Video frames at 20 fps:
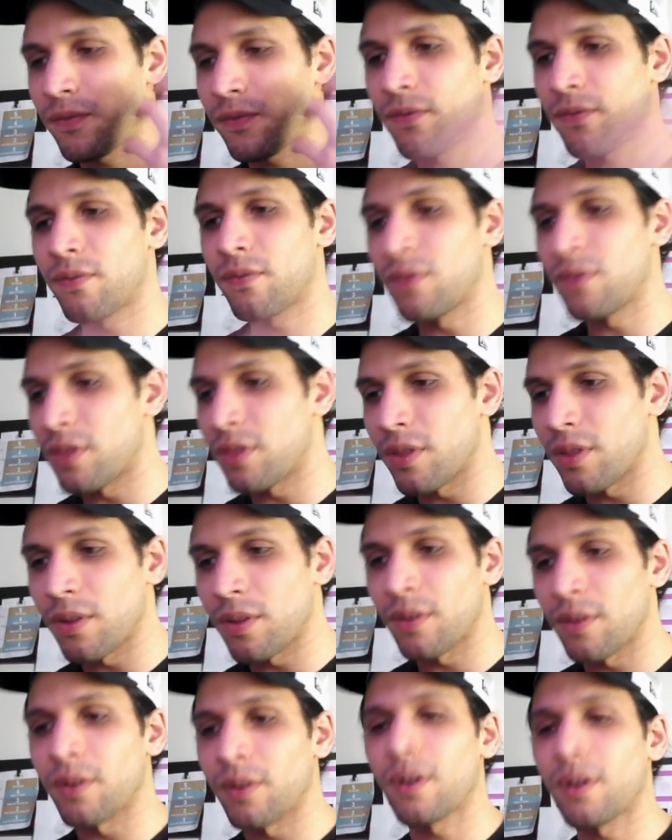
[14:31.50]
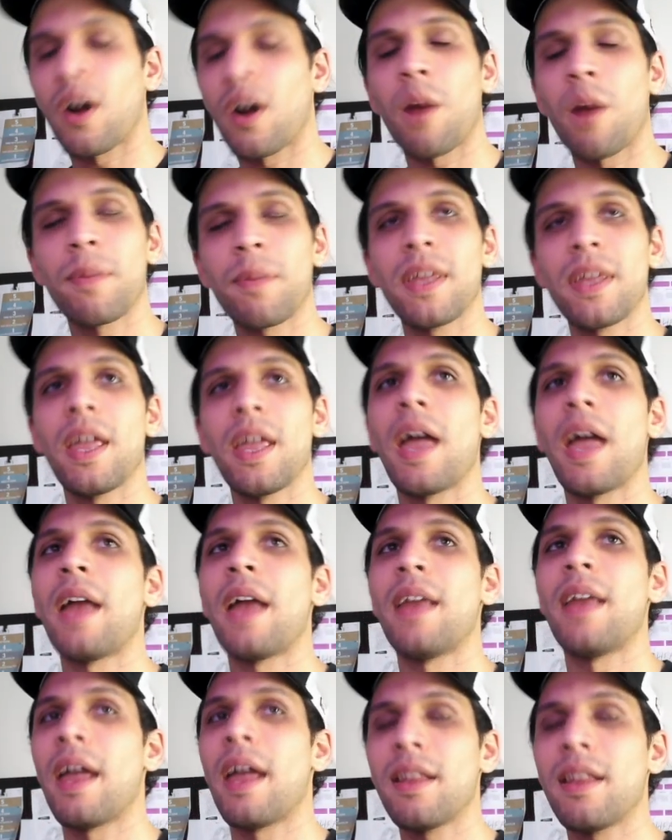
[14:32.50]
the copy,
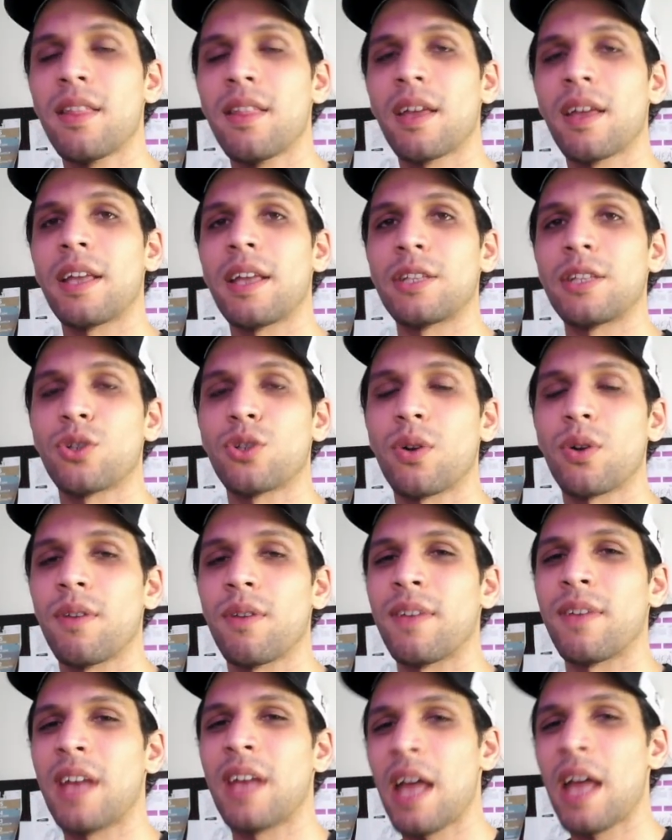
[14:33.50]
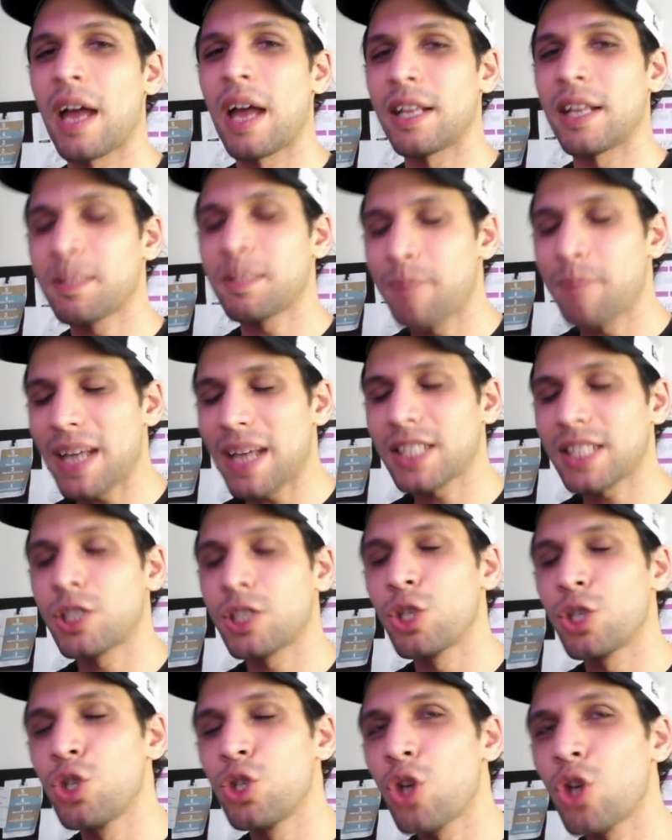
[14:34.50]
edit anything inside of it. And it's best to
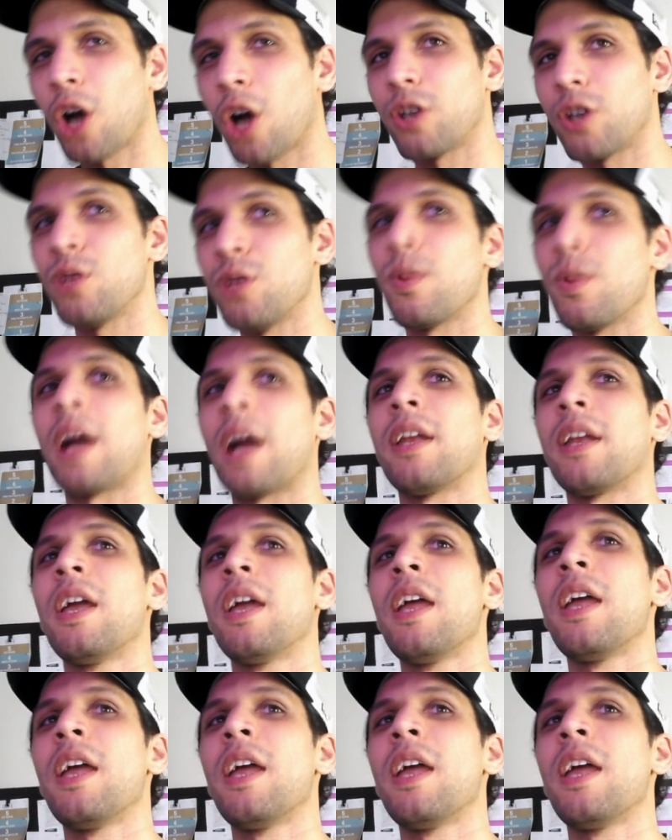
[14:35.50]
not do that.